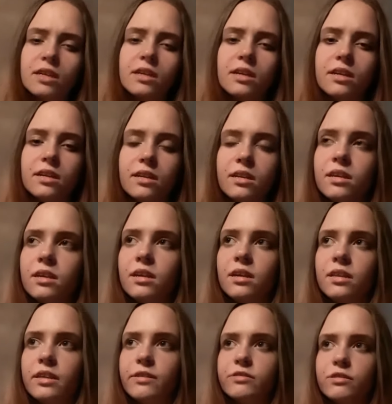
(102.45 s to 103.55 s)
and
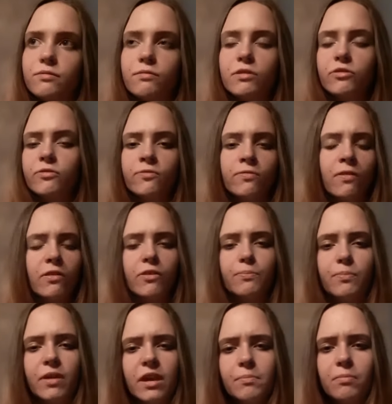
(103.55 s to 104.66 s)
there was a room full of
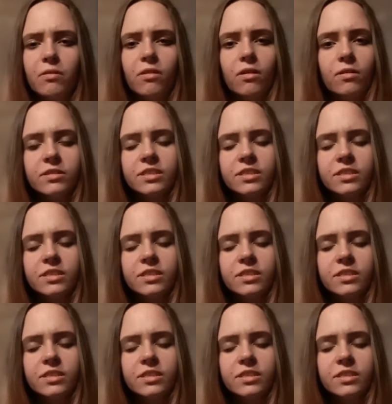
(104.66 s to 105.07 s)
people